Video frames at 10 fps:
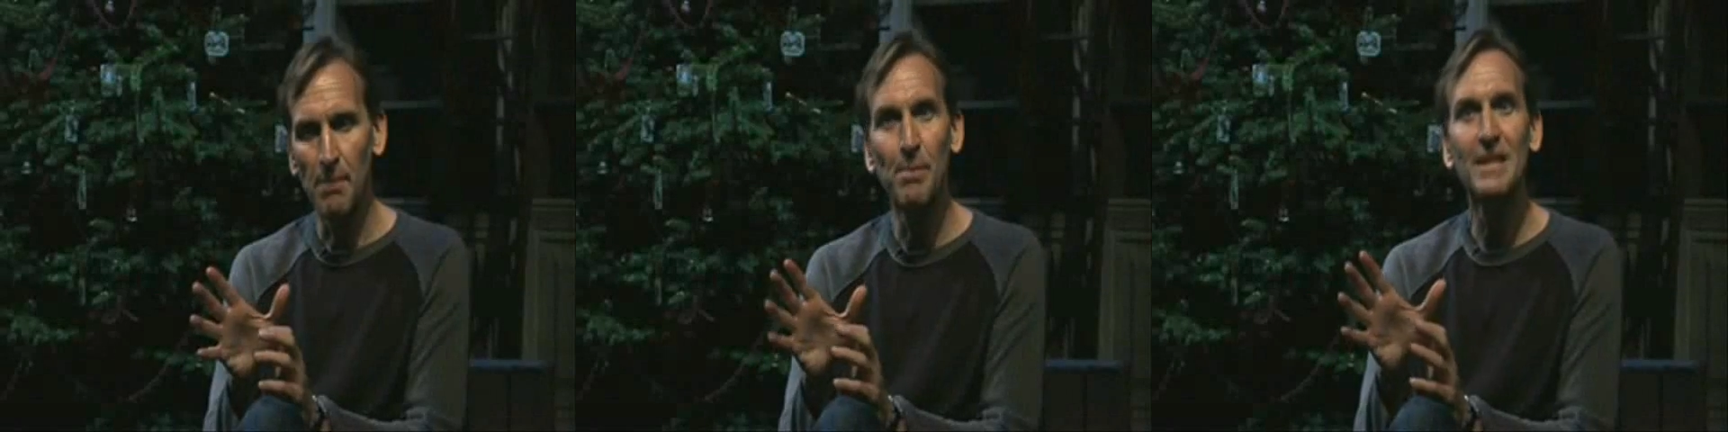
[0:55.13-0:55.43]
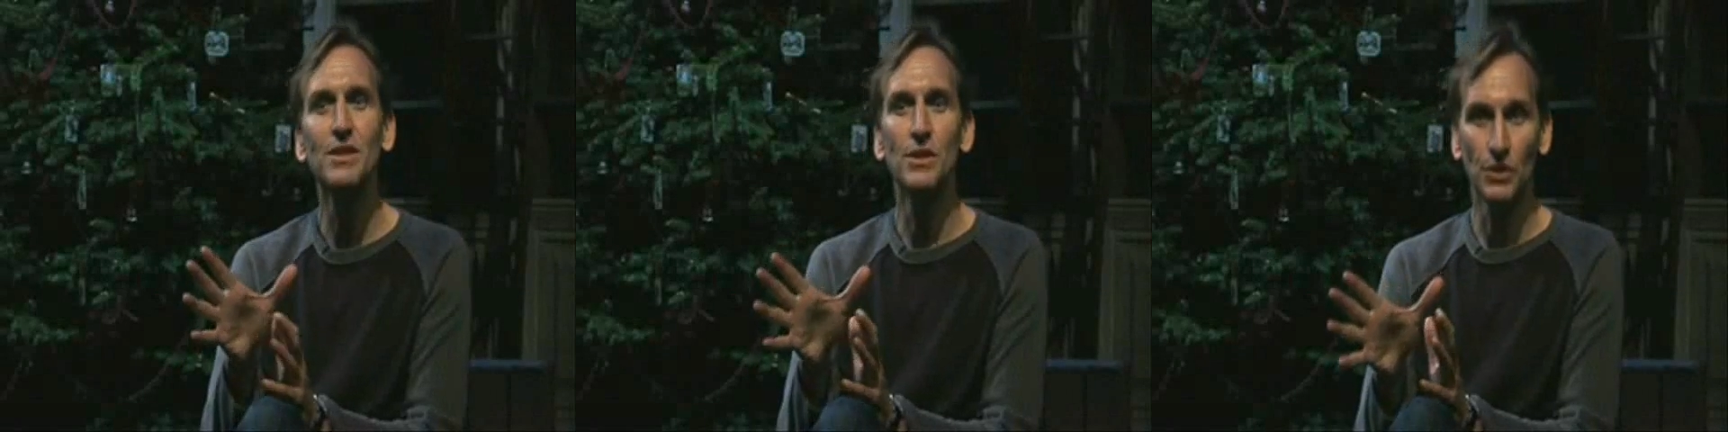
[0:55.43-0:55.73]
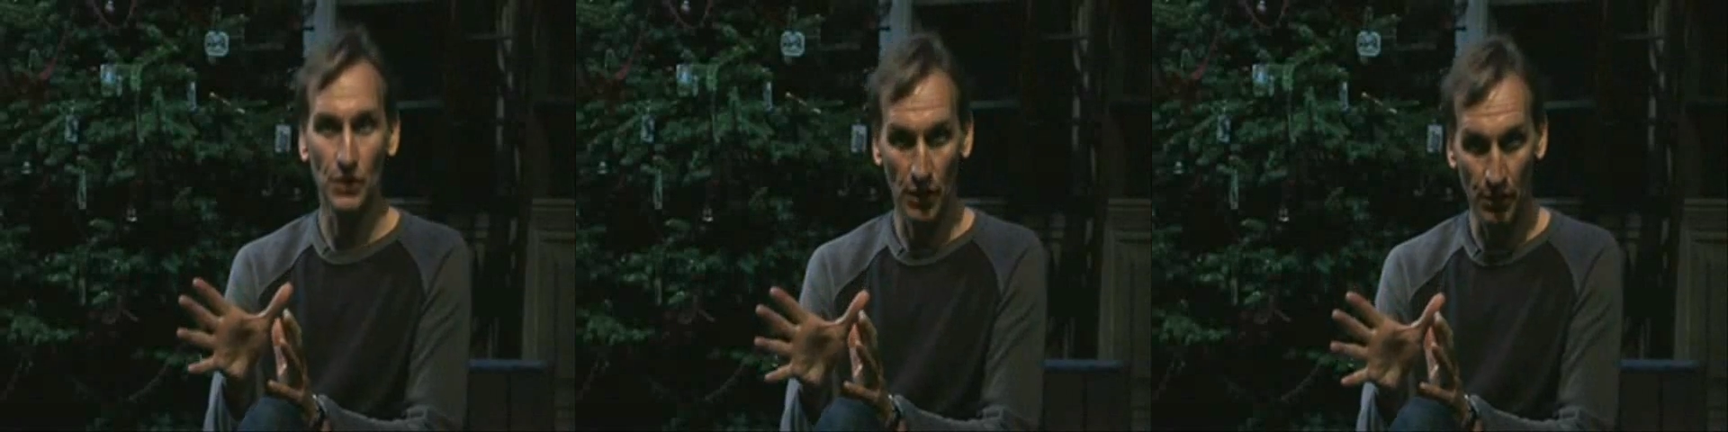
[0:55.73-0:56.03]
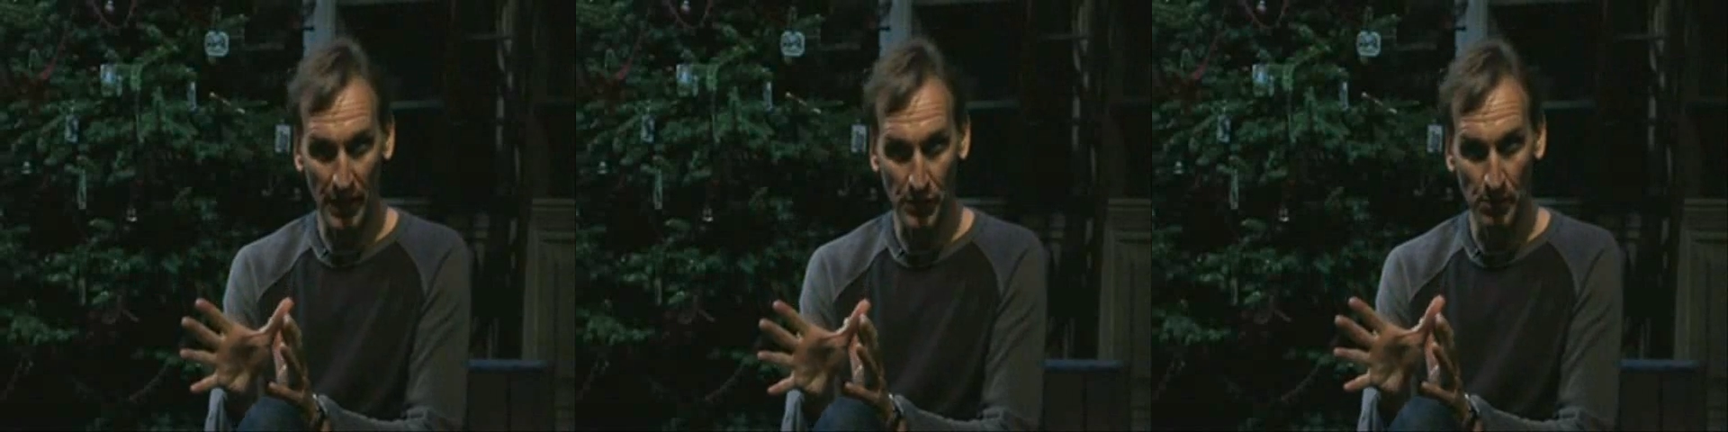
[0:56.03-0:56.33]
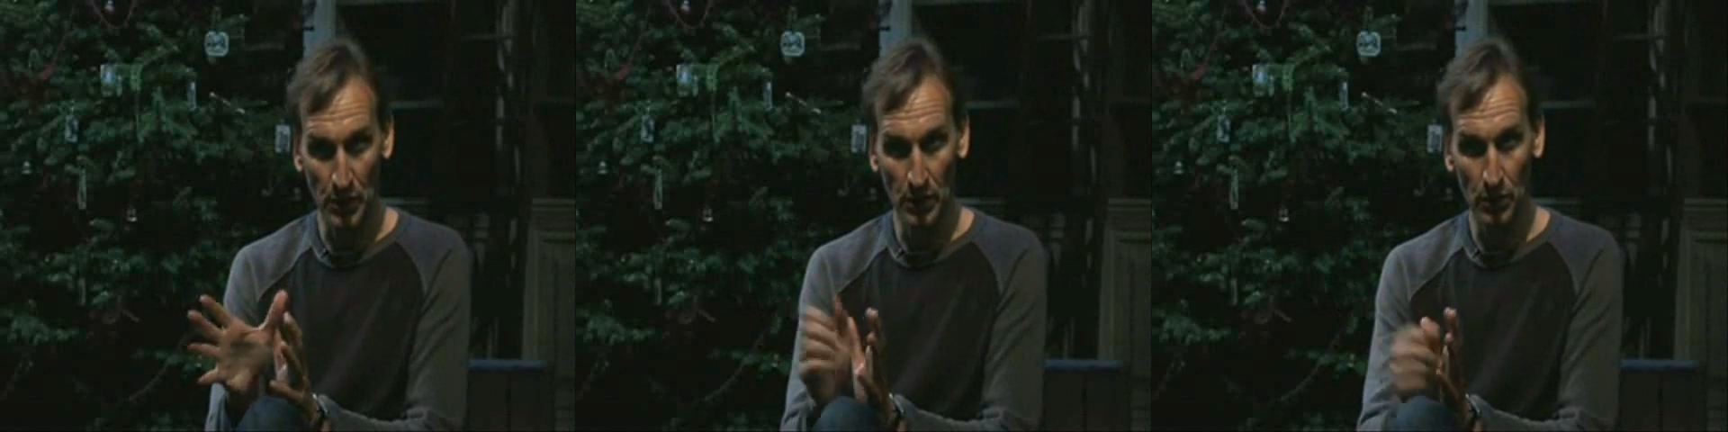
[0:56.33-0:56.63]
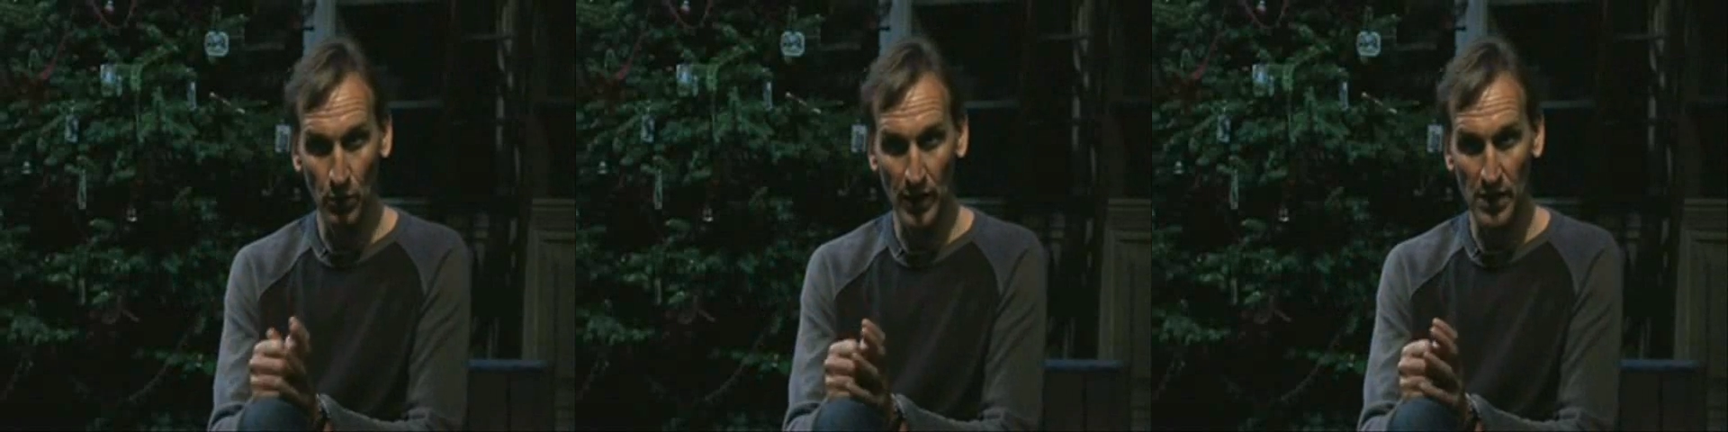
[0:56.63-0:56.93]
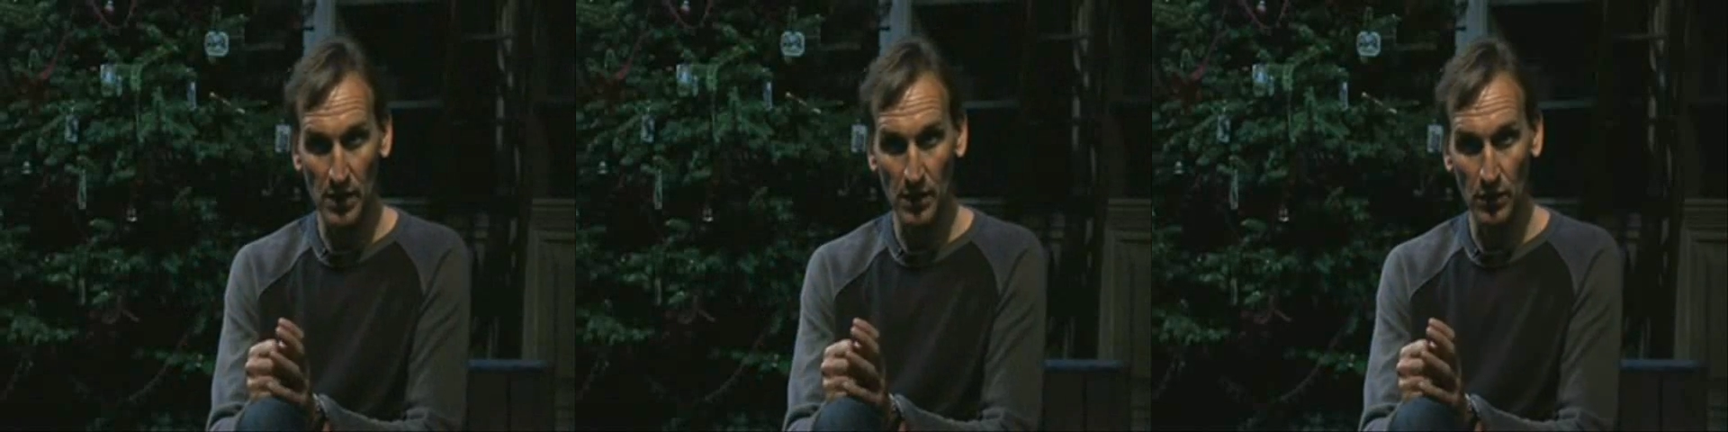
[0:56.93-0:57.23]
a business arrangement
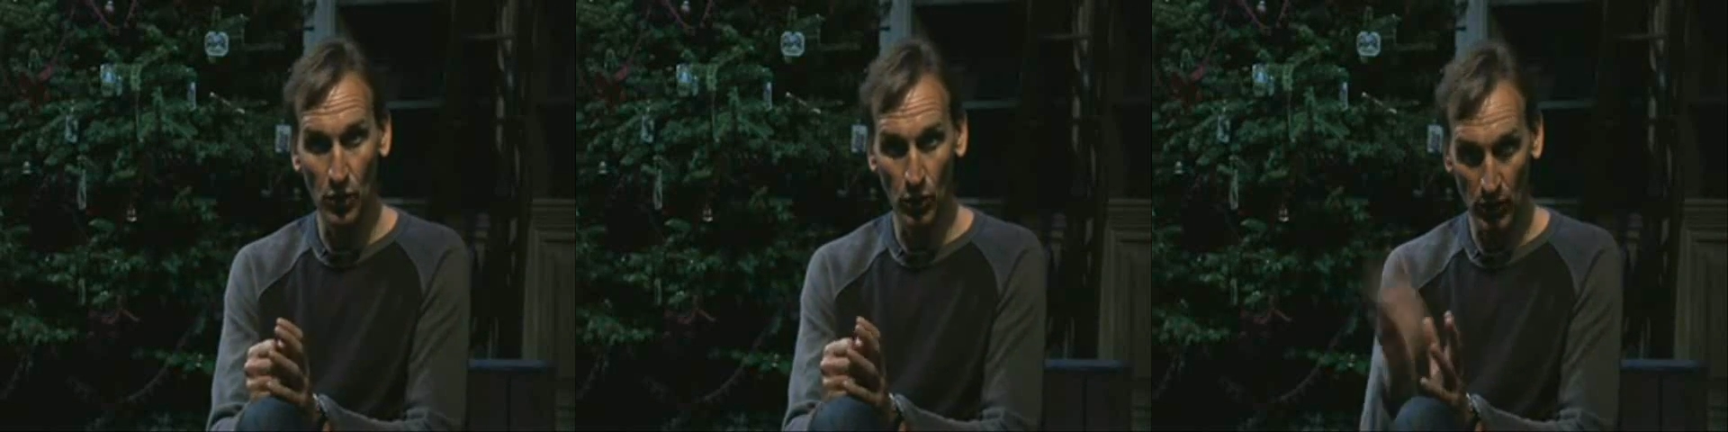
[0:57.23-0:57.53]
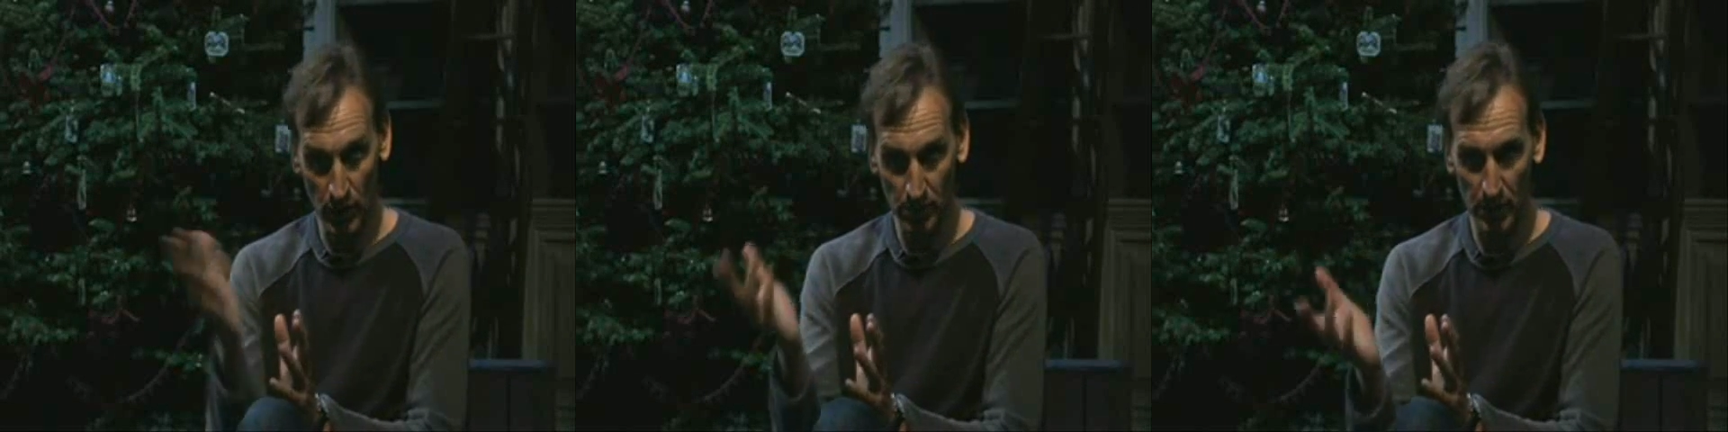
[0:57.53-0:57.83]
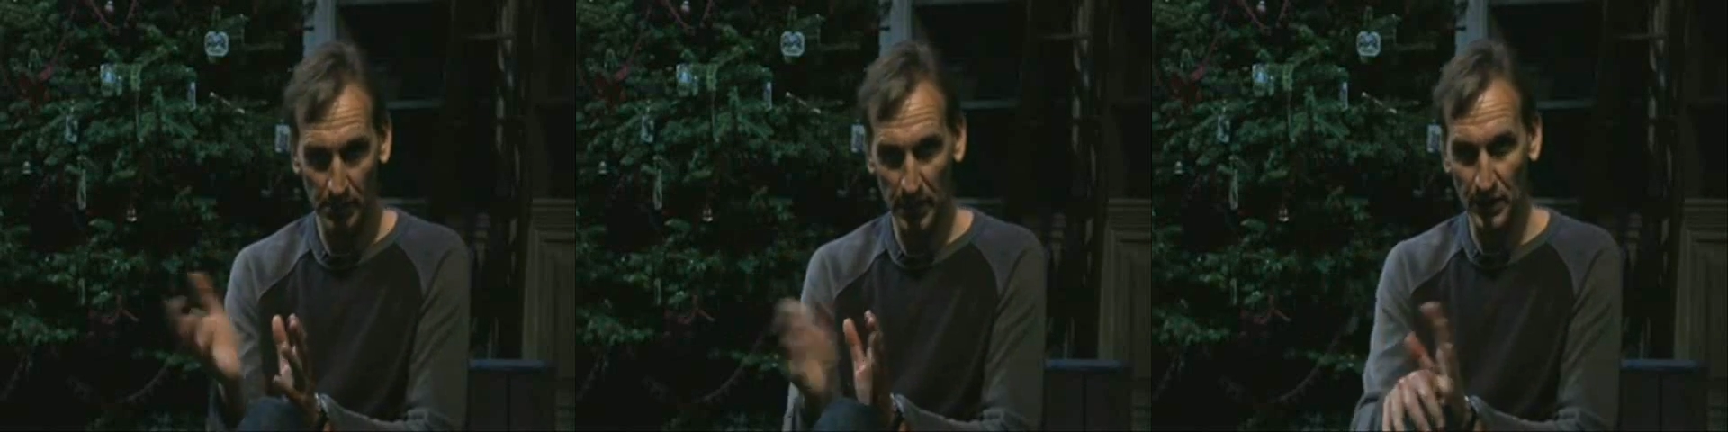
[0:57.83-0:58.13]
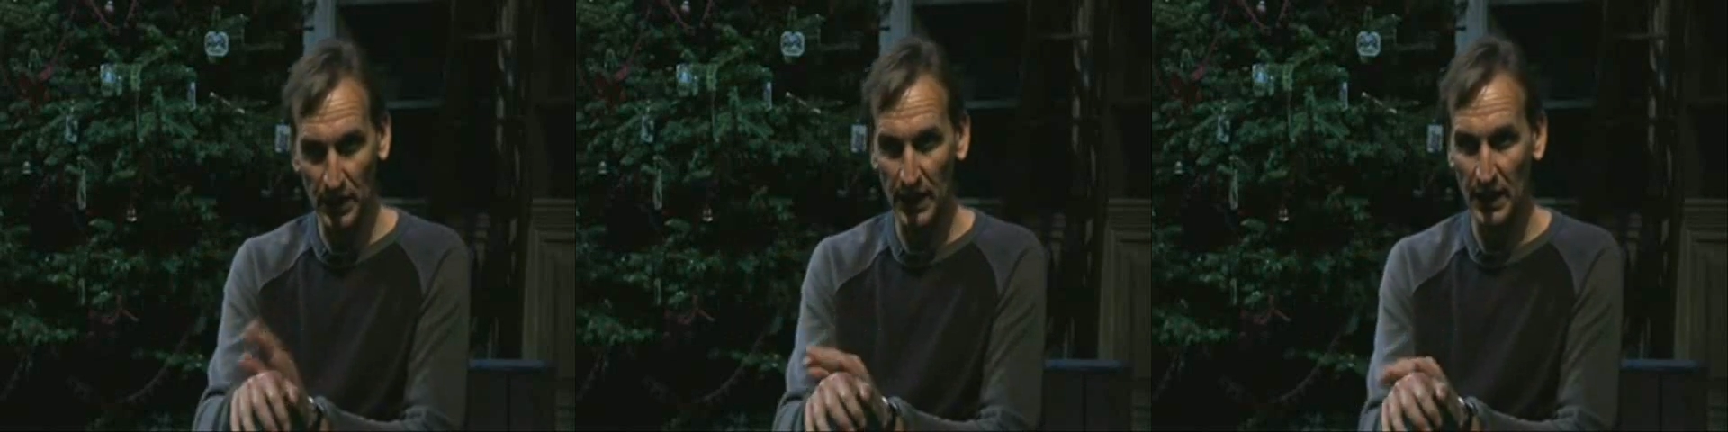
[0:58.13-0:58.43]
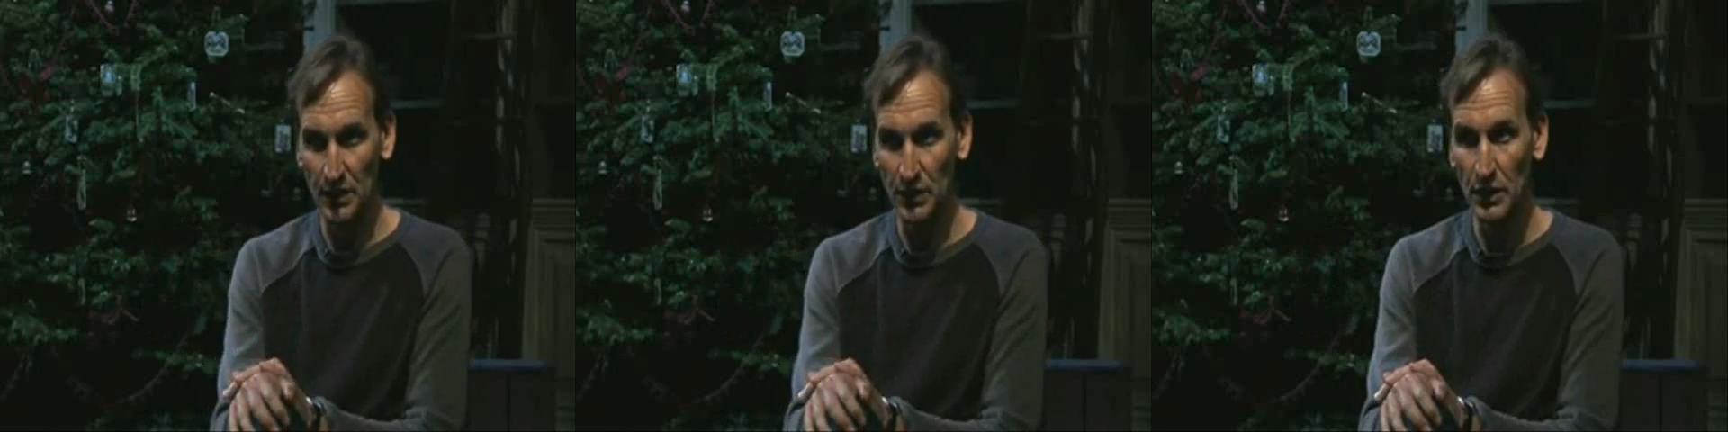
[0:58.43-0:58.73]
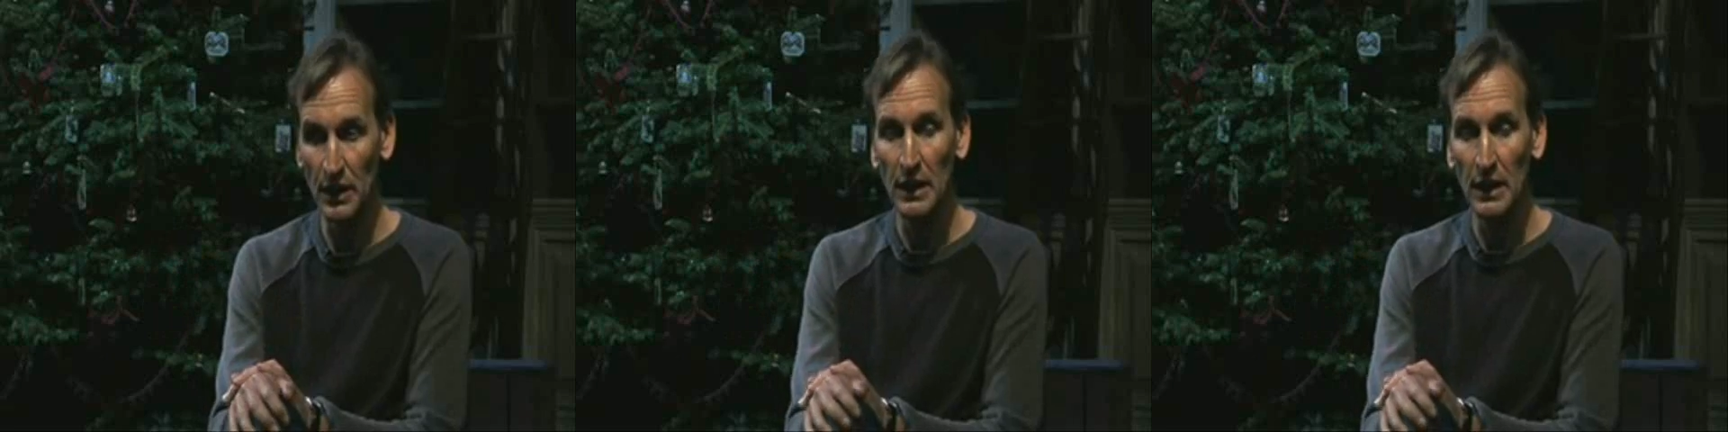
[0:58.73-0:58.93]
with Nora, played by Gillian Anderson.